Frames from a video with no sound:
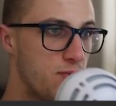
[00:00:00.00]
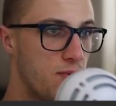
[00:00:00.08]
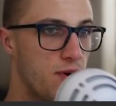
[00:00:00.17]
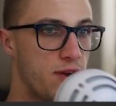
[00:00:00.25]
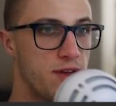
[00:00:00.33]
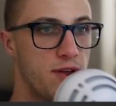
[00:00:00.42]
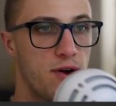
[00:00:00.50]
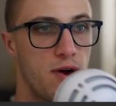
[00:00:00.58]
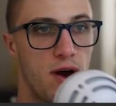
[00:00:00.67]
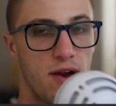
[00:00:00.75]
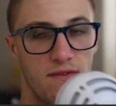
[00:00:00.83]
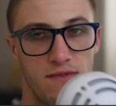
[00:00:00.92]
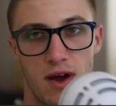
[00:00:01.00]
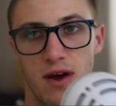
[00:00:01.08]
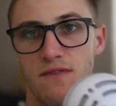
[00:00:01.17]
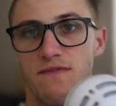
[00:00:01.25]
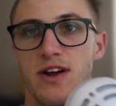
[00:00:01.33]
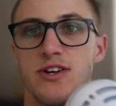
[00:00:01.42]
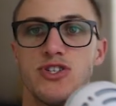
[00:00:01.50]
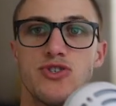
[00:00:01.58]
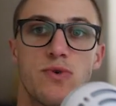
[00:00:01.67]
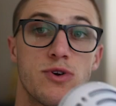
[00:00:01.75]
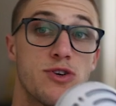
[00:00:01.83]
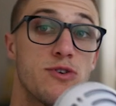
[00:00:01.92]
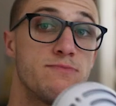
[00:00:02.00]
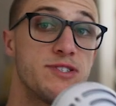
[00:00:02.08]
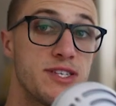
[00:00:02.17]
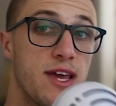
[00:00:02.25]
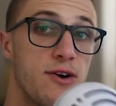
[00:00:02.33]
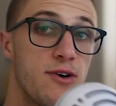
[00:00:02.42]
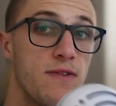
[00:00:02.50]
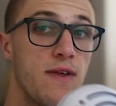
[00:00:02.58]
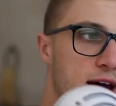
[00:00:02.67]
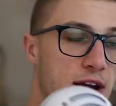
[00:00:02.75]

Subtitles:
or on a very short-term scale.